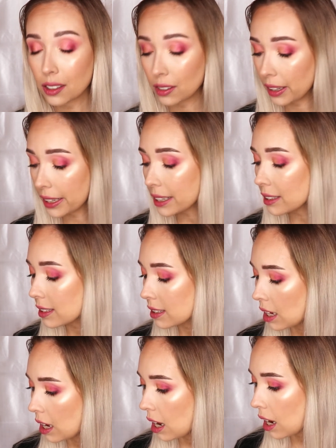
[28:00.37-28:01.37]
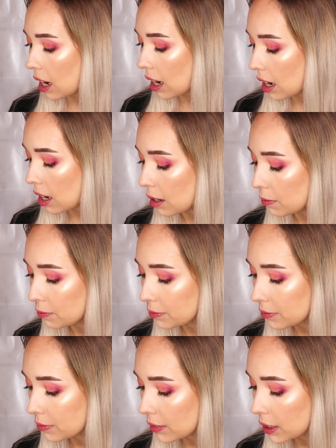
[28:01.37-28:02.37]
on clients.
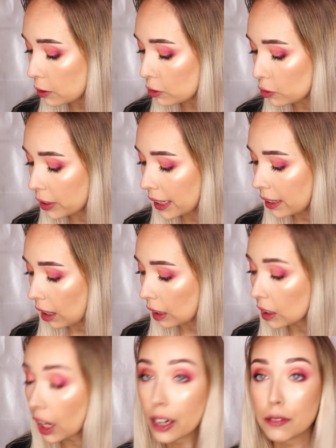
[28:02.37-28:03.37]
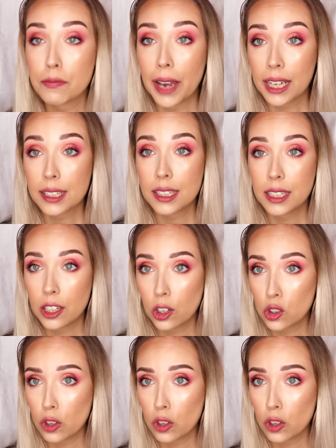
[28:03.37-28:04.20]
You do get a lot of mattes in here.